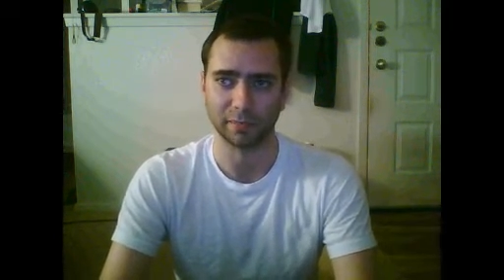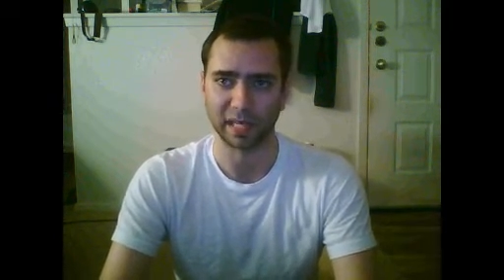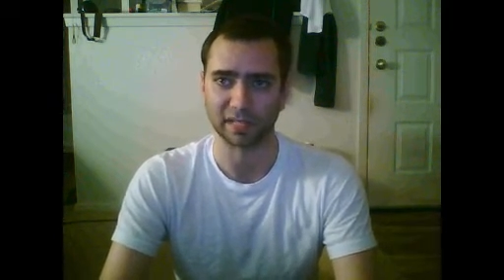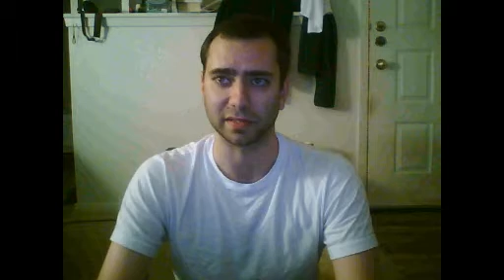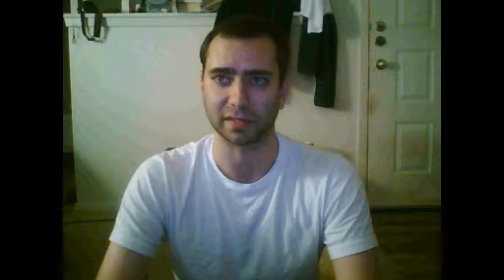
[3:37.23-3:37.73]

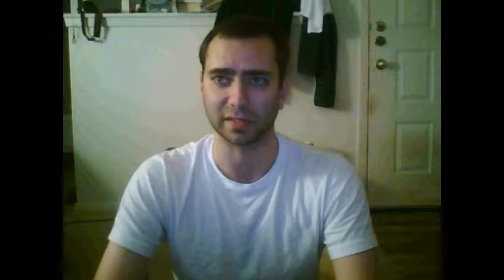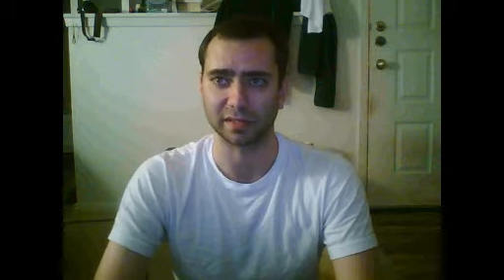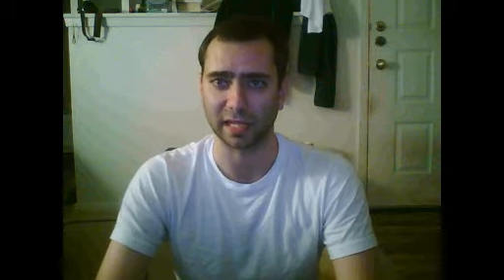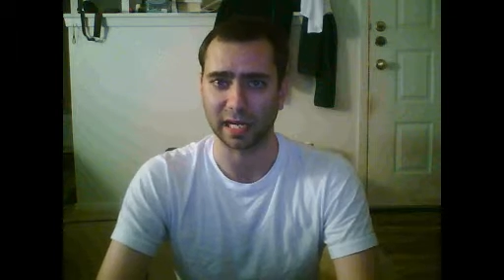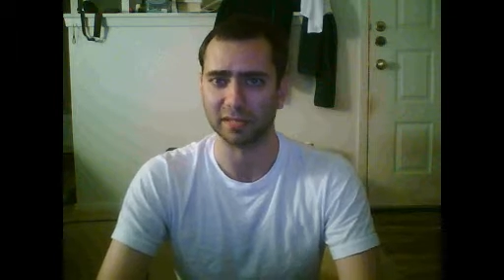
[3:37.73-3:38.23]
based on the
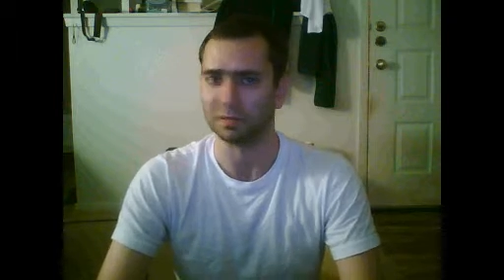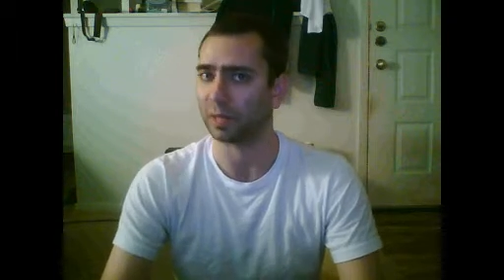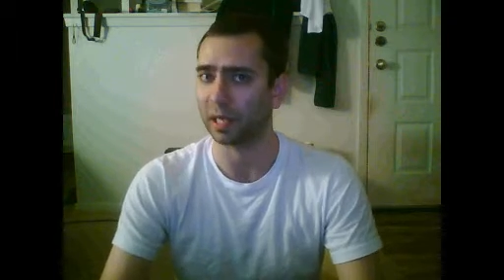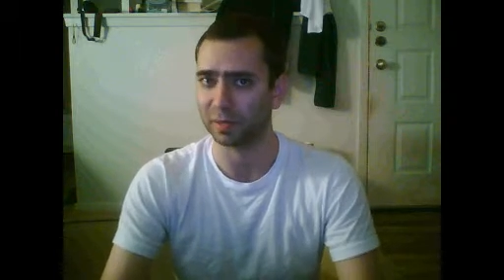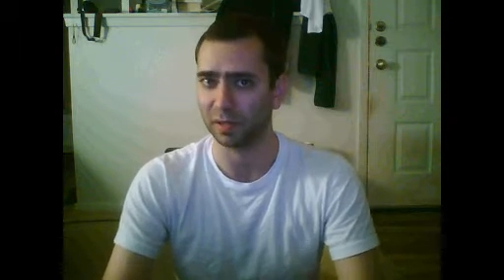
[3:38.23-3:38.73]
size and
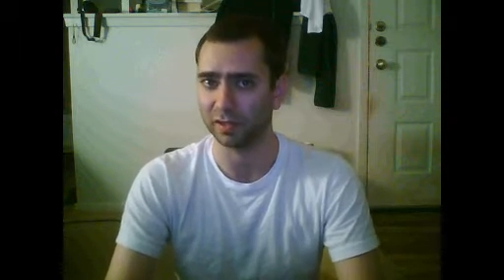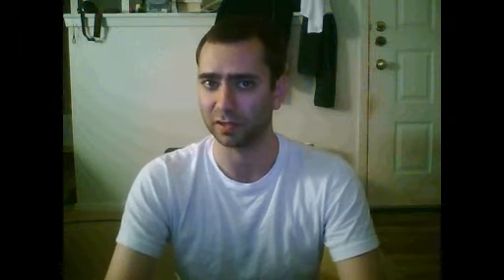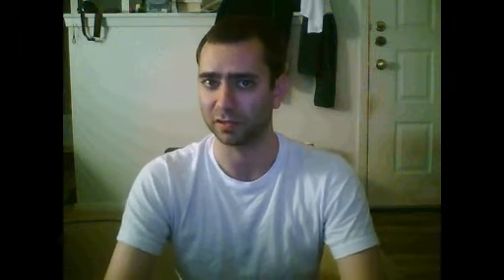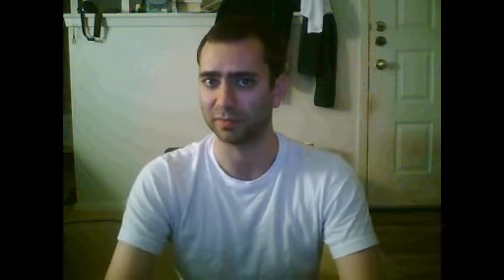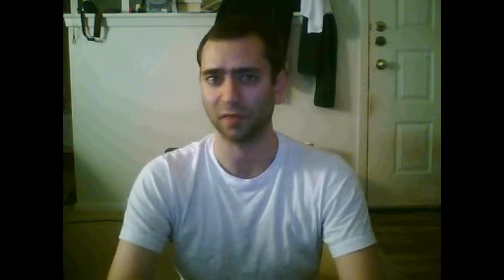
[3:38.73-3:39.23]

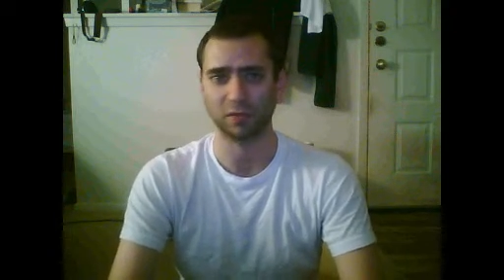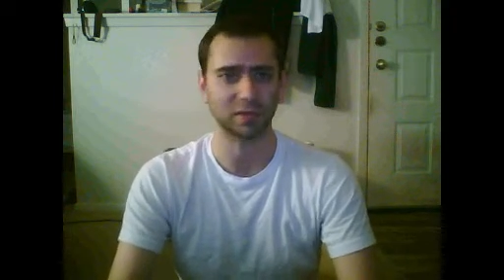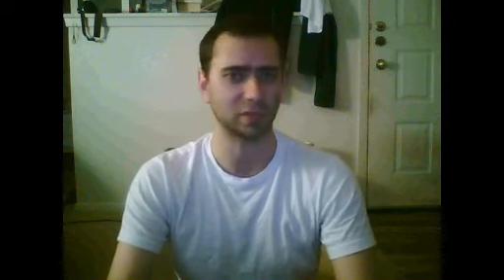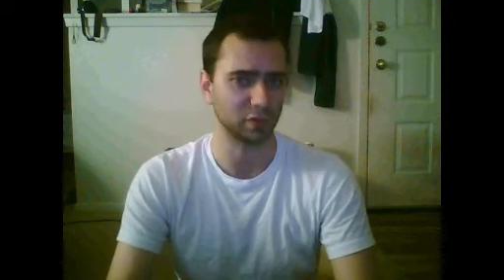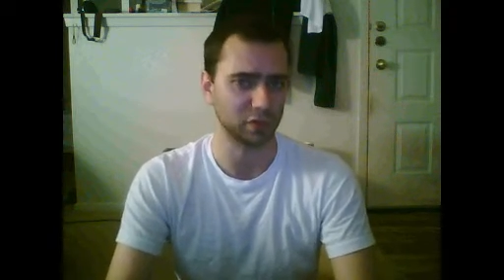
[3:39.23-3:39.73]
population of
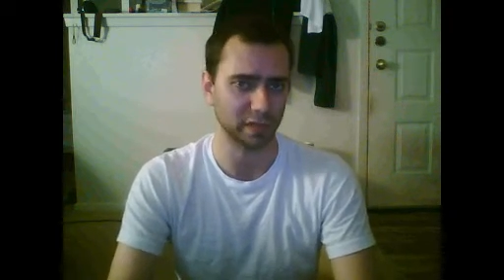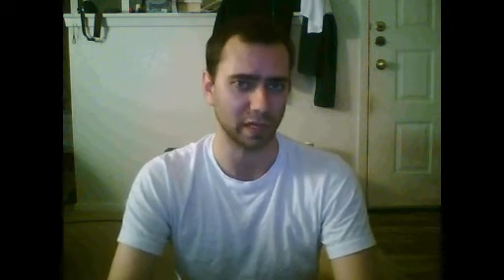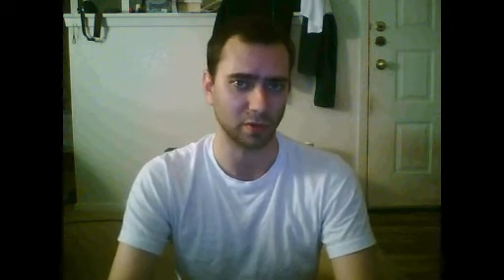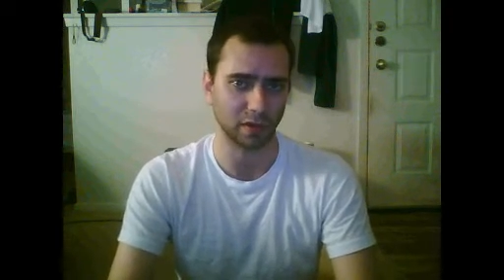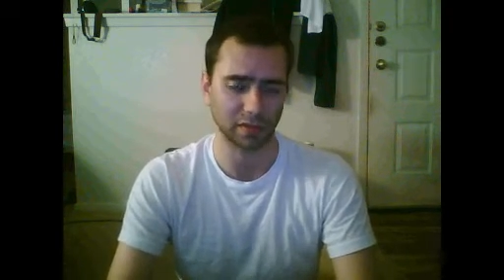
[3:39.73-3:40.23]
different social
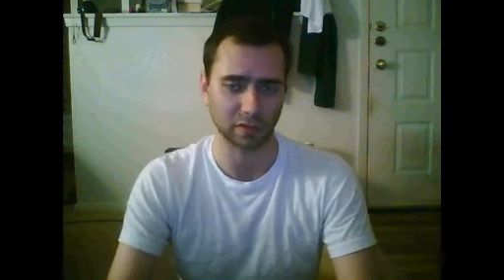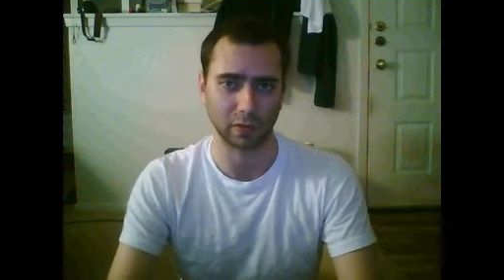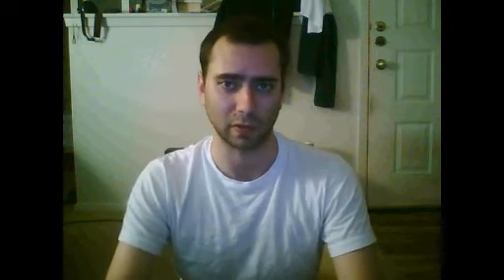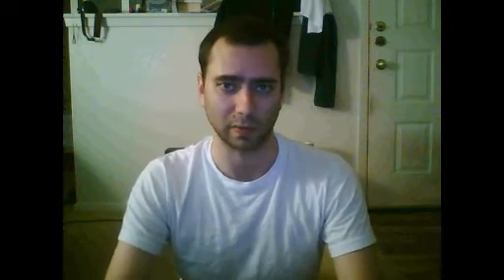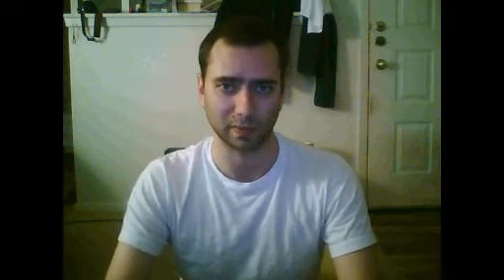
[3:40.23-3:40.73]
networks
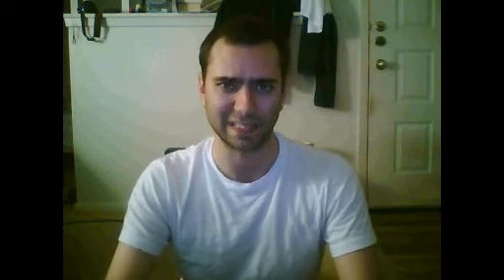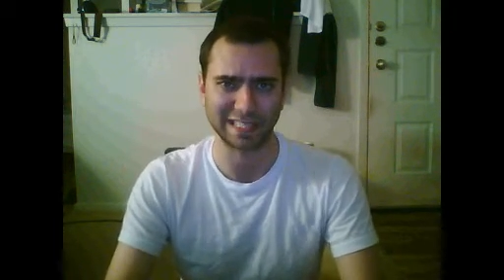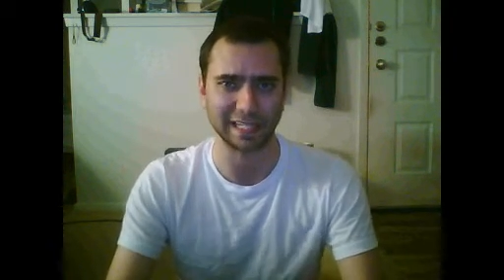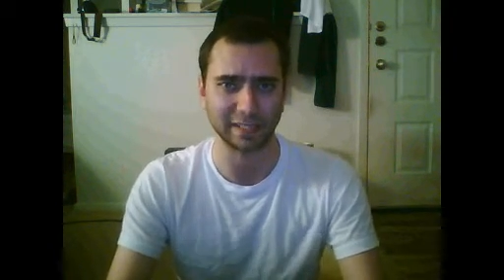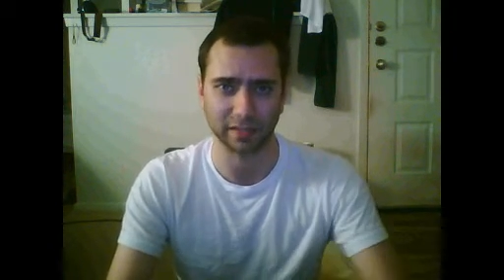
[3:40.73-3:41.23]
or
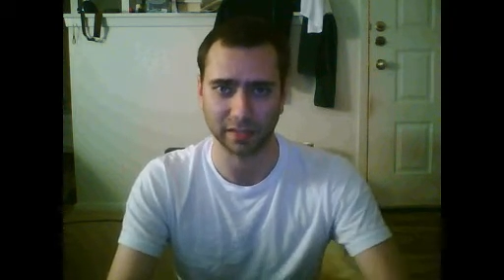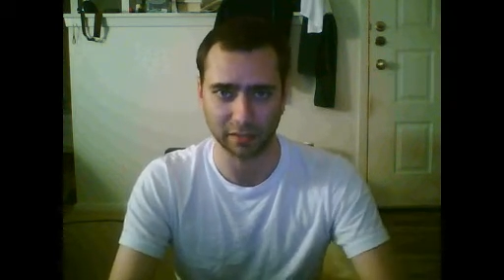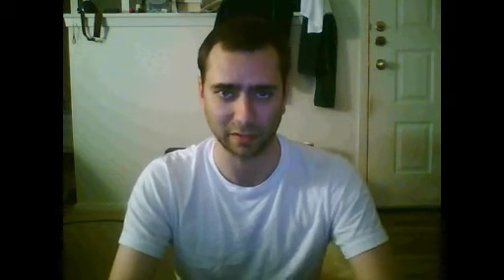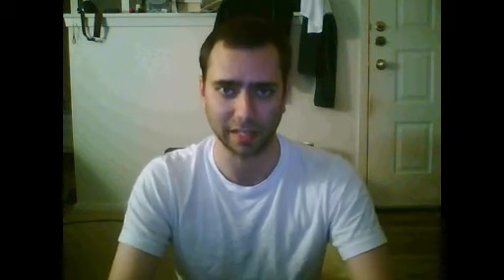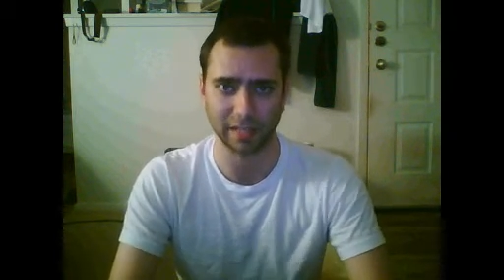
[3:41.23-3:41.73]
sites on the
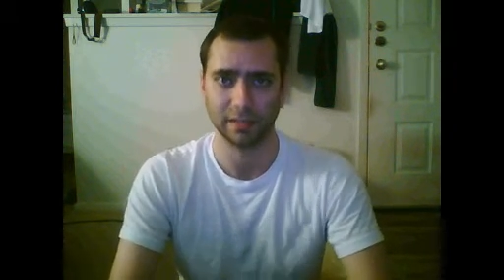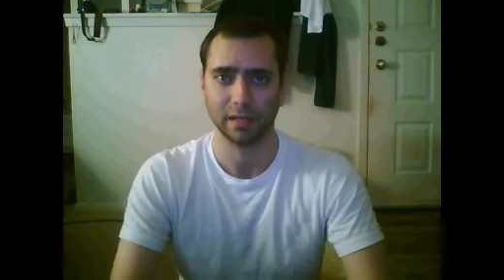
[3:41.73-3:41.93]
internet.